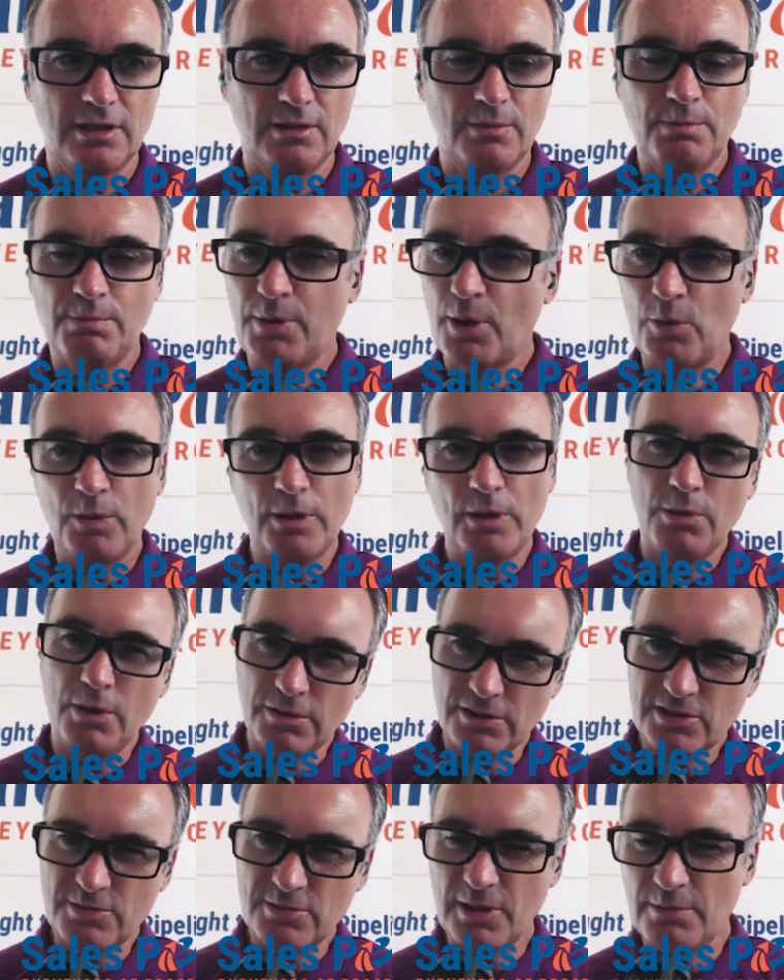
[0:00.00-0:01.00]
but we
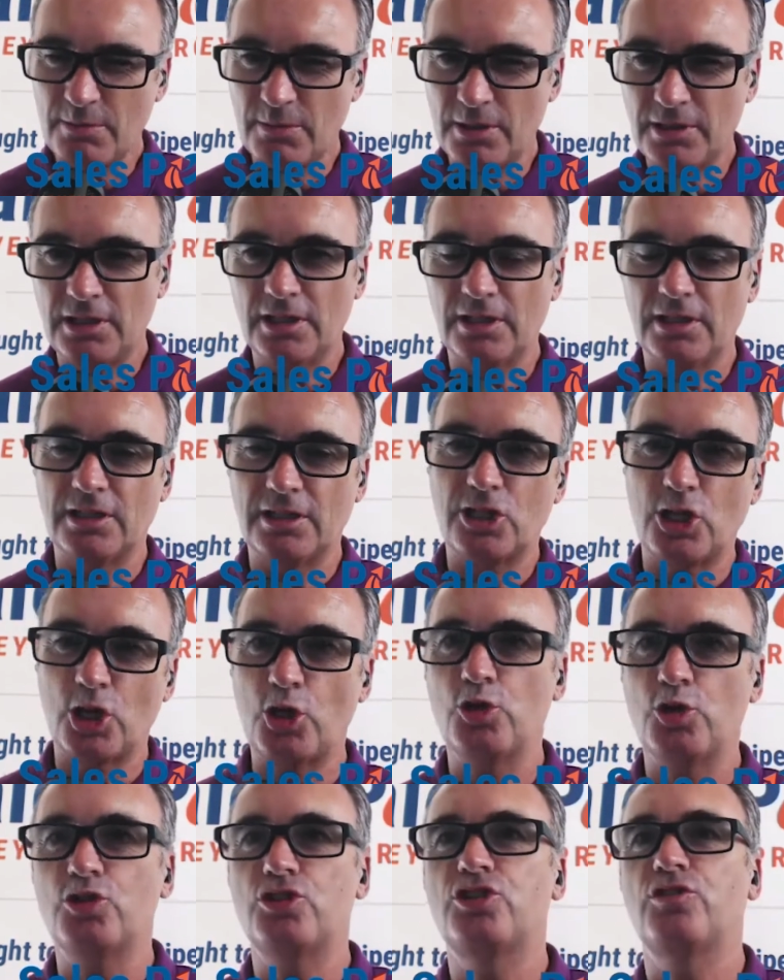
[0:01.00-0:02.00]
won't spend money on a
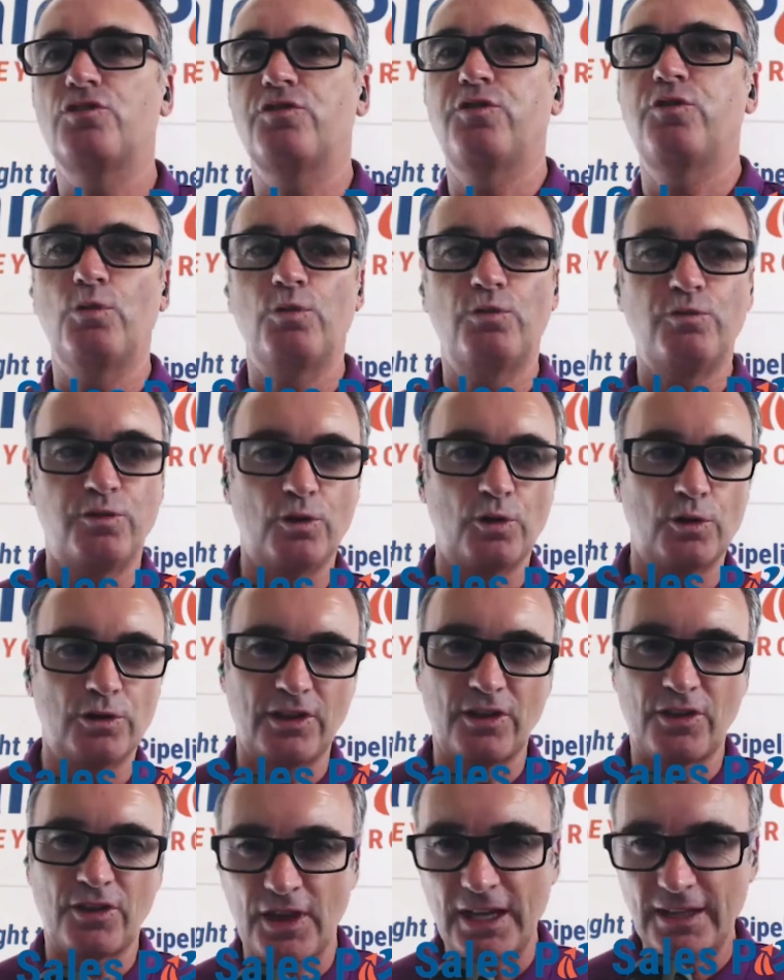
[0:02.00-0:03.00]
coach for
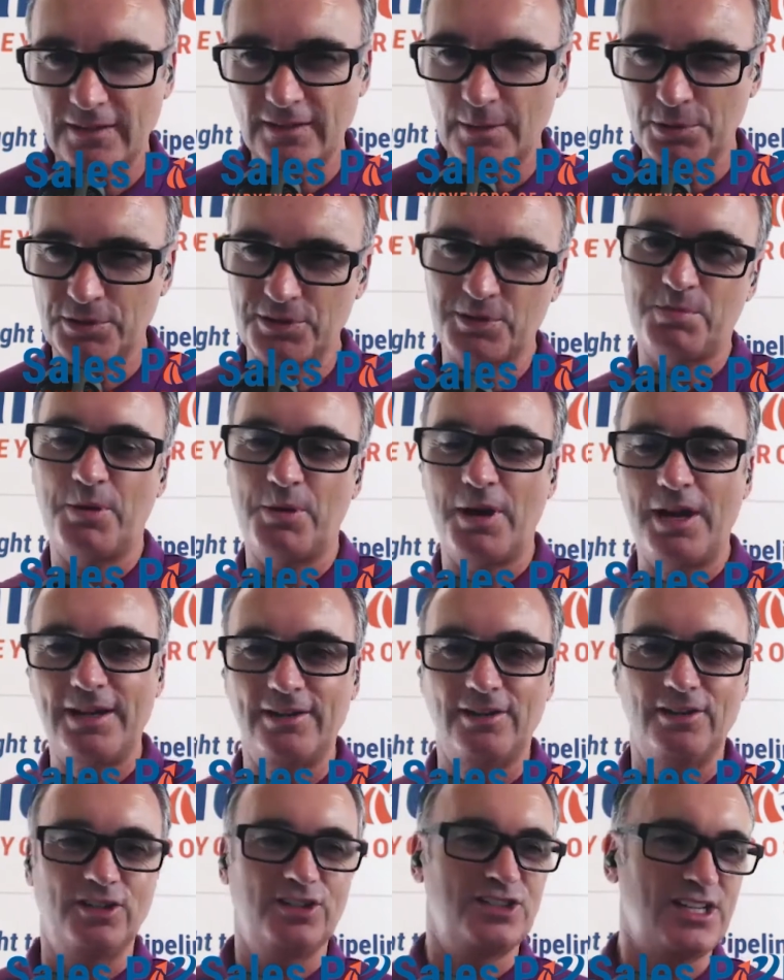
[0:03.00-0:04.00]
the thing that puts bread
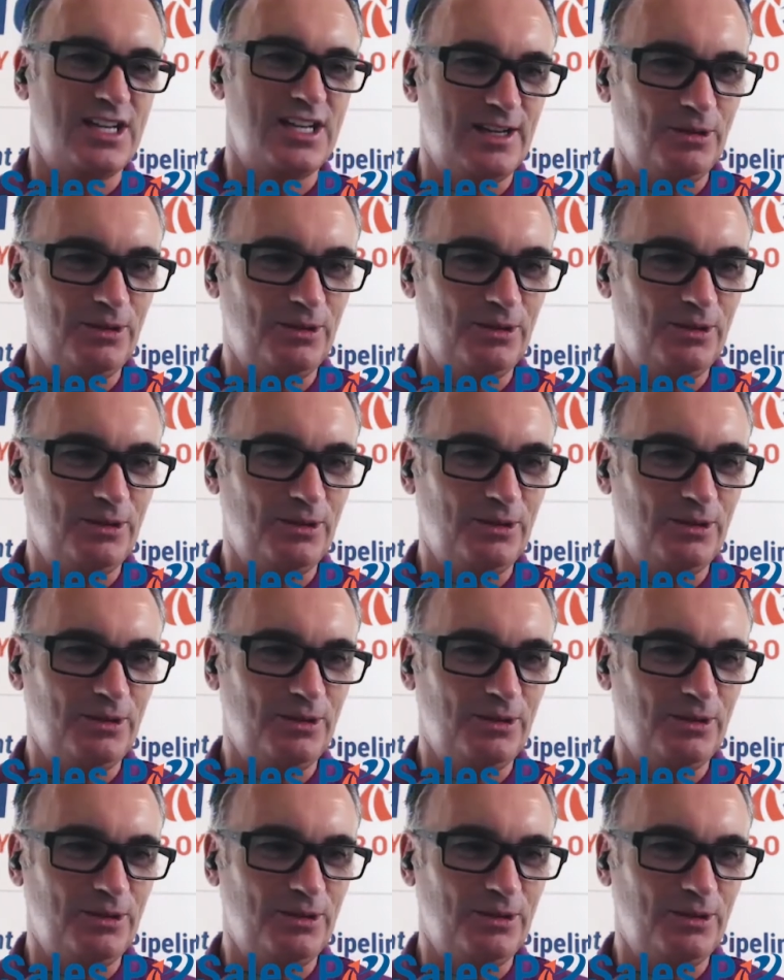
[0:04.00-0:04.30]
on our table,